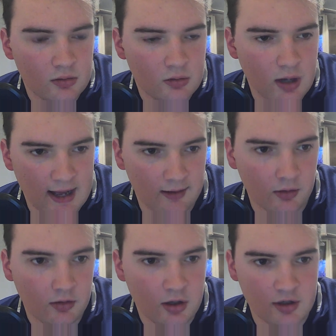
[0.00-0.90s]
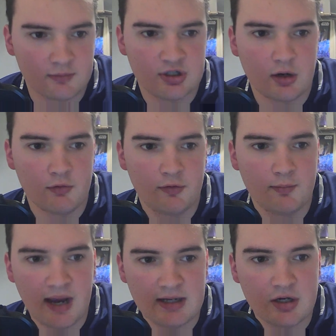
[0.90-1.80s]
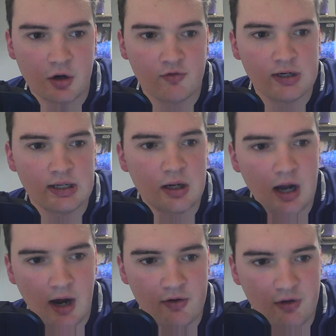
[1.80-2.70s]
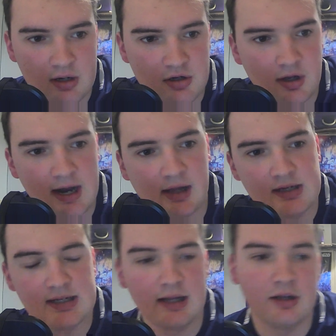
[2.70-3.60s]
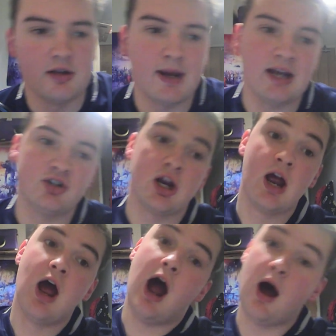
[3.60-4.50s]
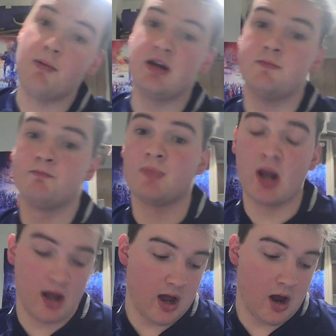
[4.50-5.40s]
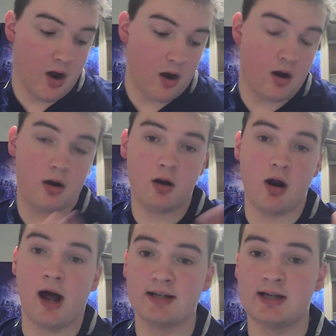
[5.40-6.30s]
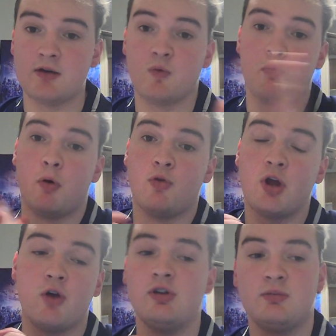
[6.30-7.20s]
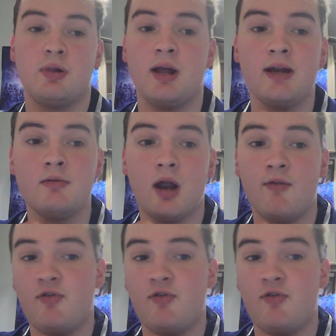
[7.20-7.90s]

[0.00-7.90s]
Hill, Cunningham South, Ben Curry, Harry Randall and Elliot Daly on the bench. I mean, I said with both Currys playing, if